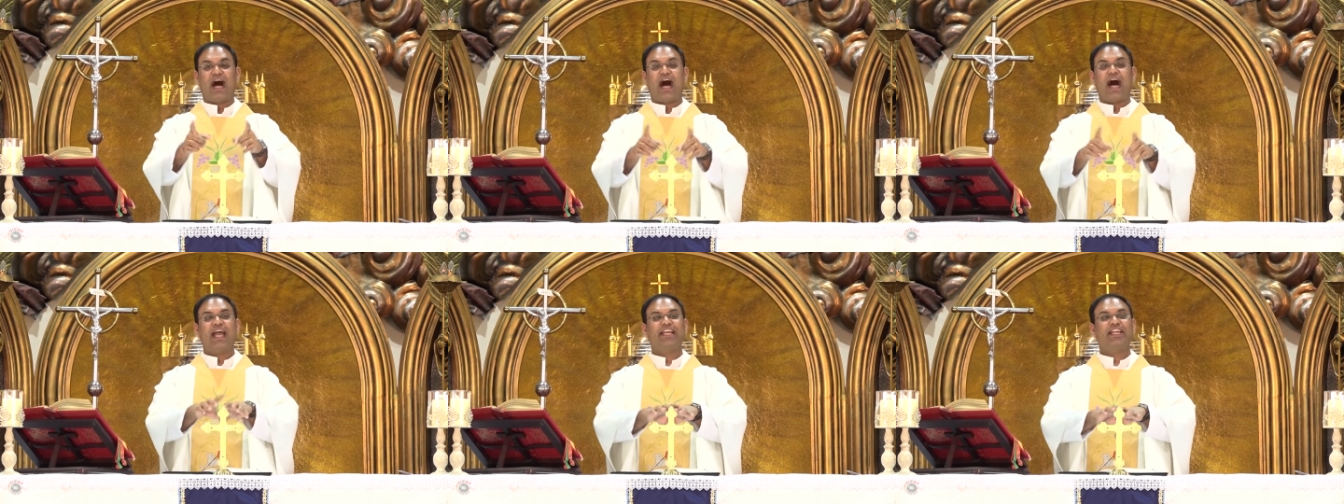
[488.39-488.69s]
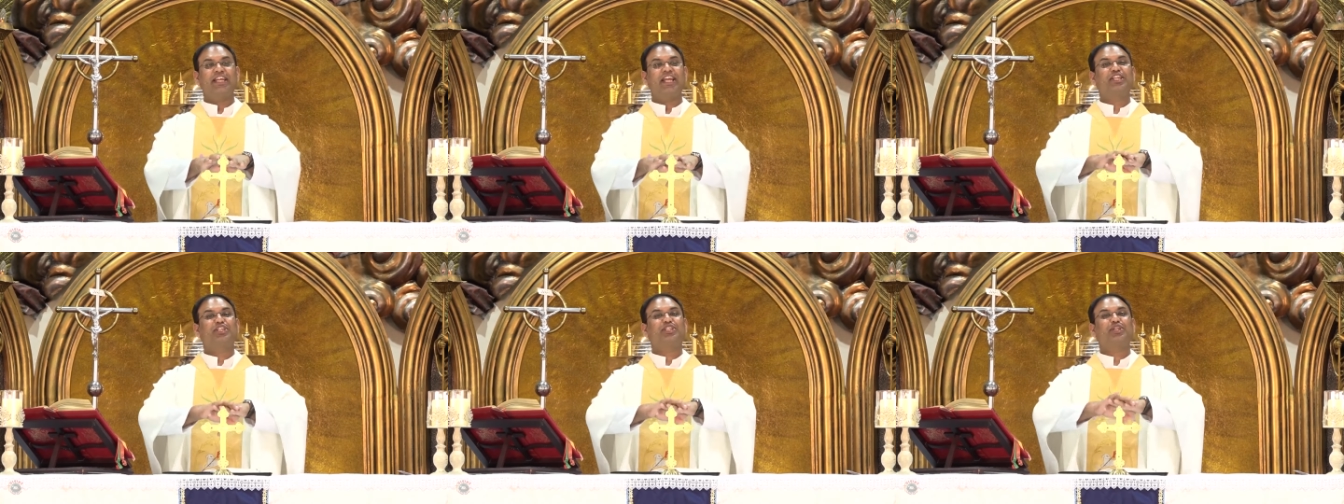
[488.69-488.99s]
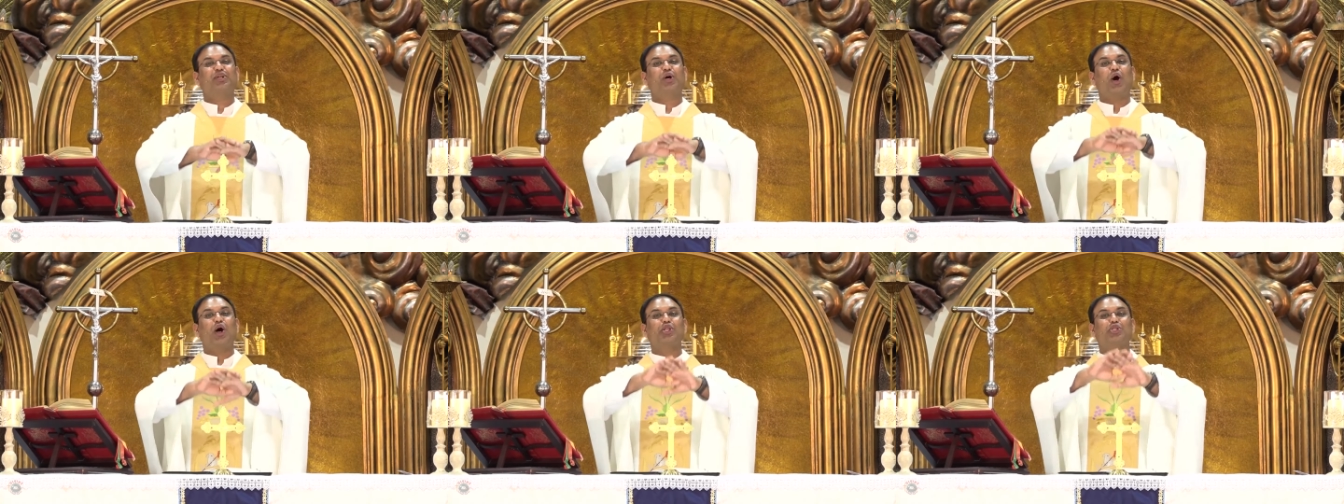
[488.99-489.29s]
I need
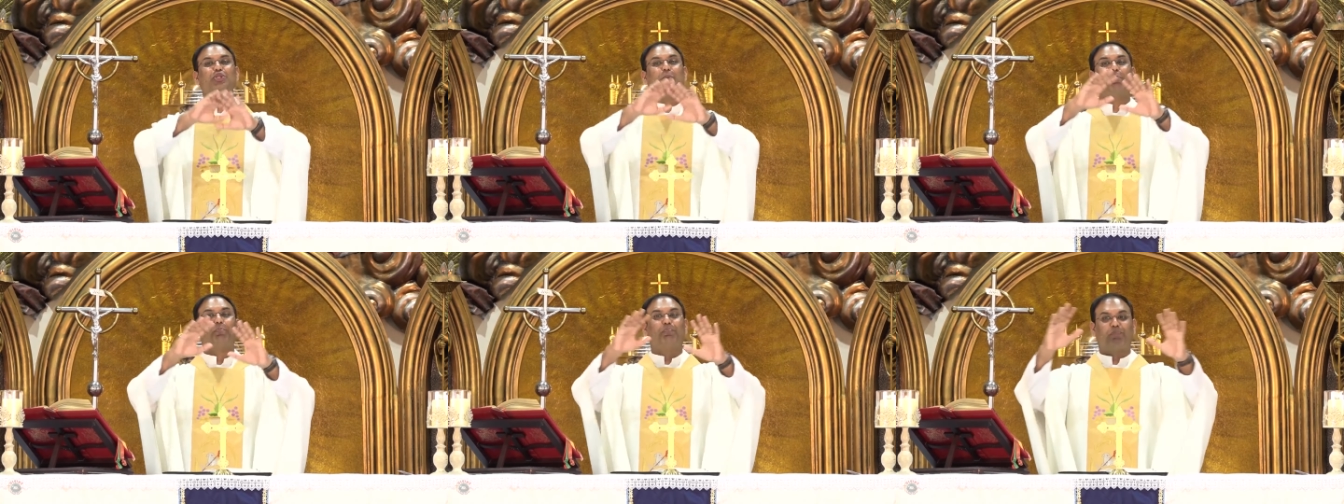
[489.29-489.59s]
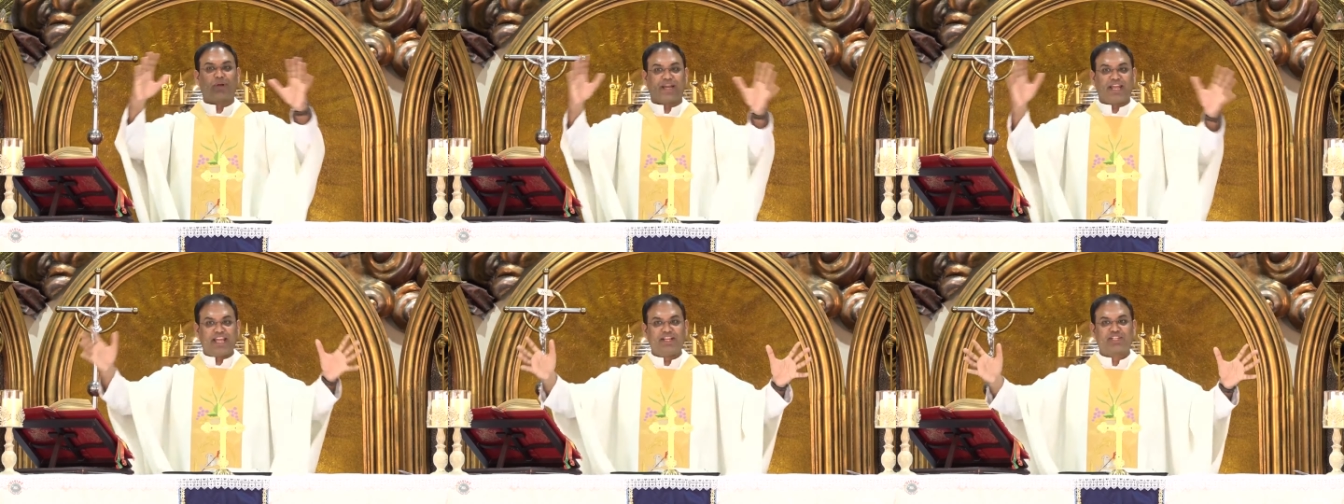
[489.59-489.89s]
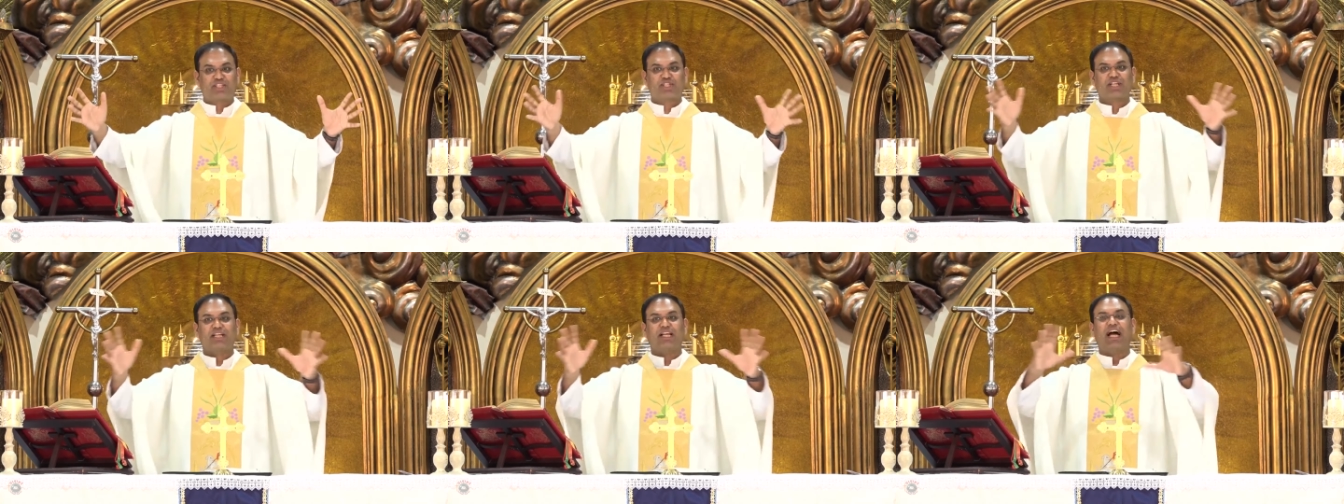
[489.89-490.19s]
to go to
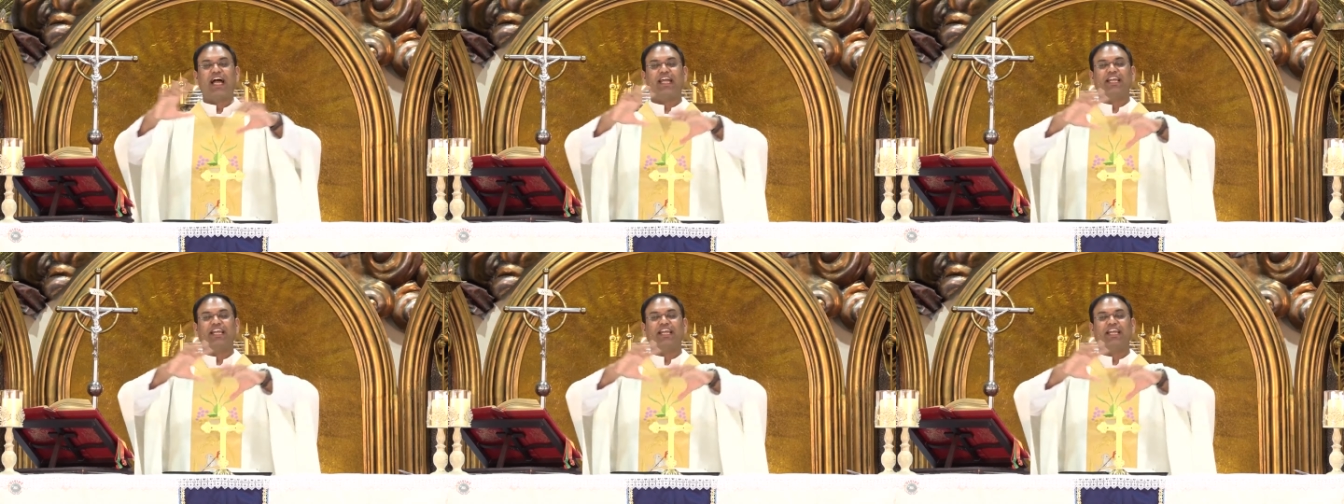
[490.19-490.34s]
preach.